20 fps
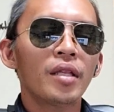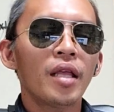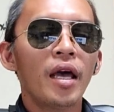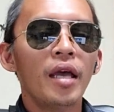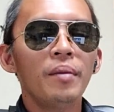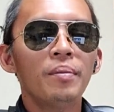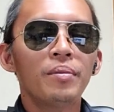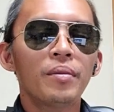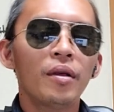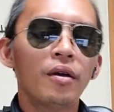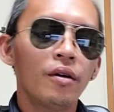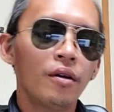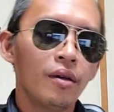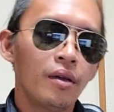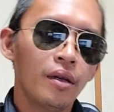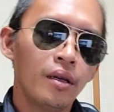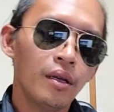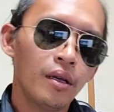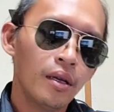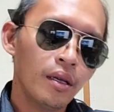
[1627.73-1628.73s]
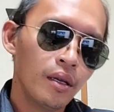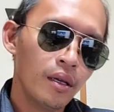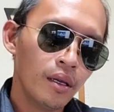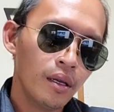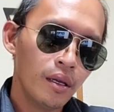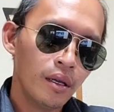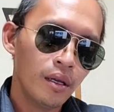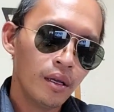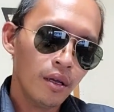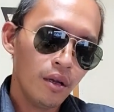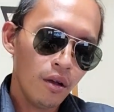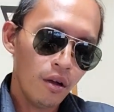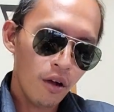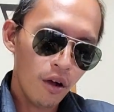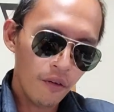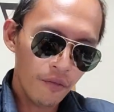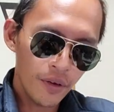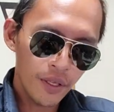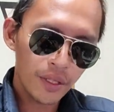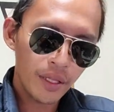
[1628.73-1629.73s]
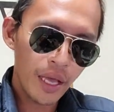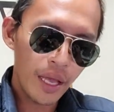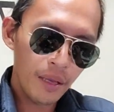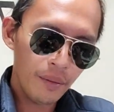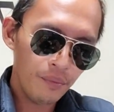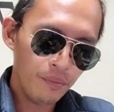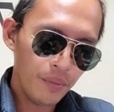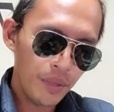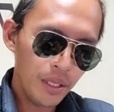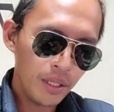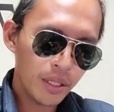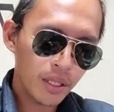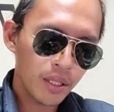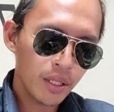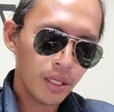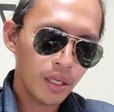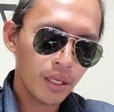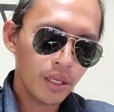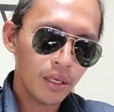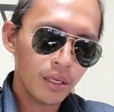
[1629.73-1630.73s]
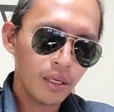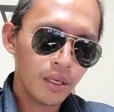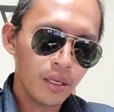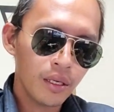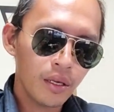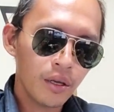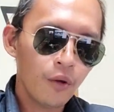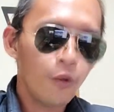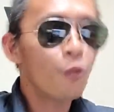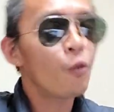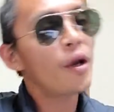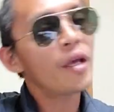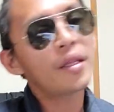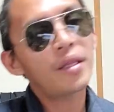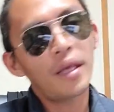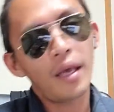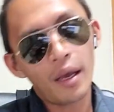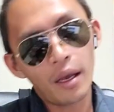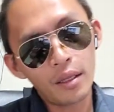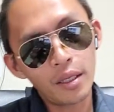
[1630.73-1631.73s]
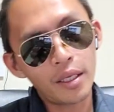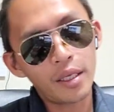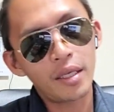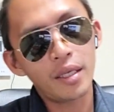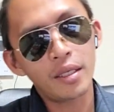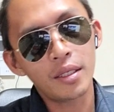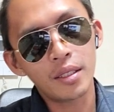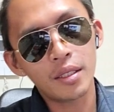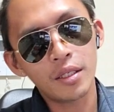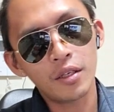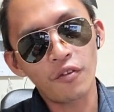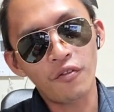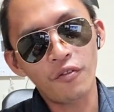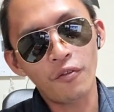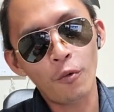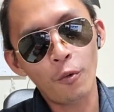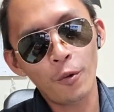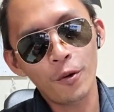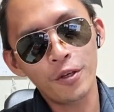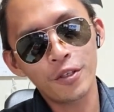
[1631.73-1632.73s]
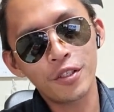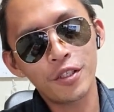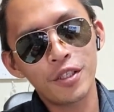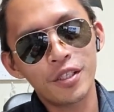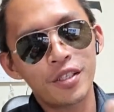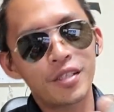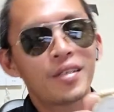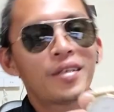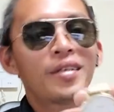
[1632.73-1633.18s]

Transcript: type of a timepiece with elegance, of course.